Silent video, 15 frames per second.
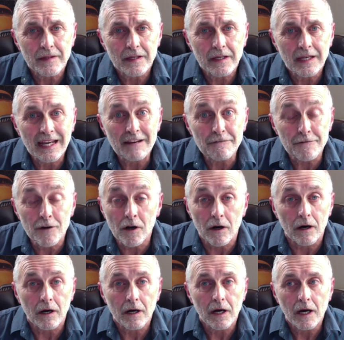If
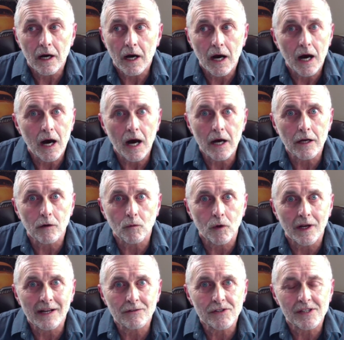not, I don't
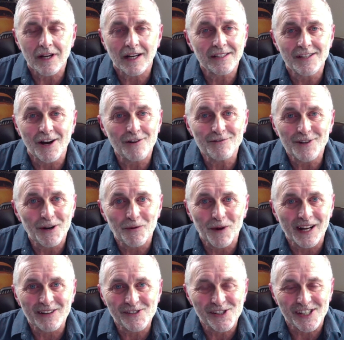know what
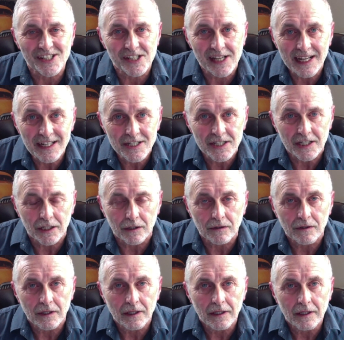else to say to you.
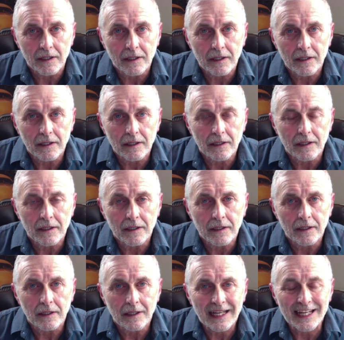
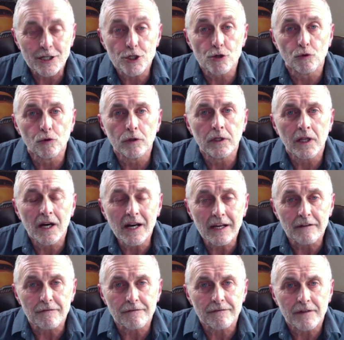It's your
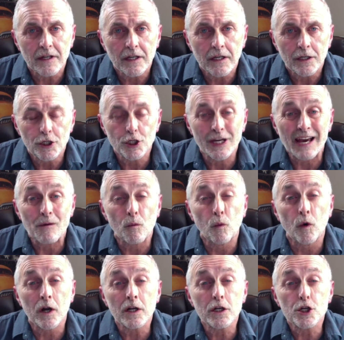life. You get
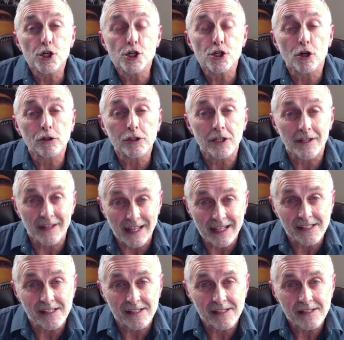one shot at
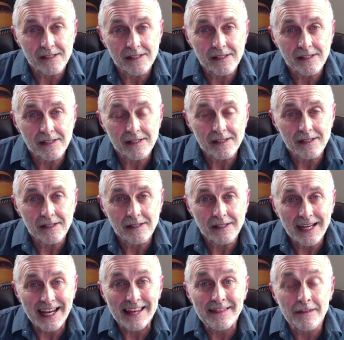this
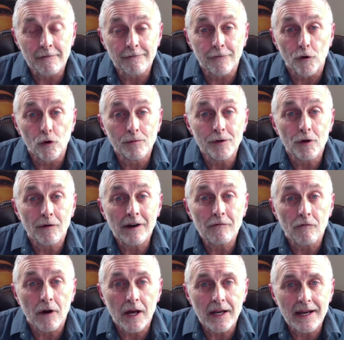in the form you're in
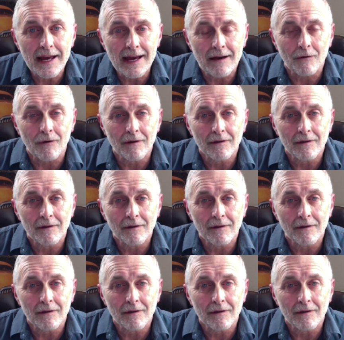right now.